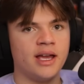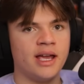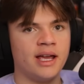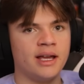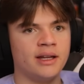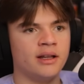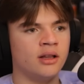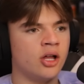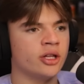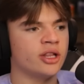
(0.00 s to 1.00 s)
and
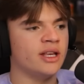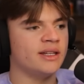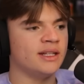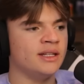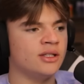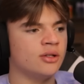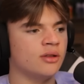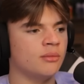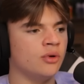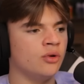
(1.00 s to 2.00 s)
launch it into
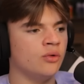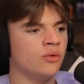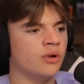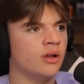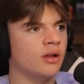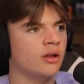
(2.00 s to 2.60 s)
the moon.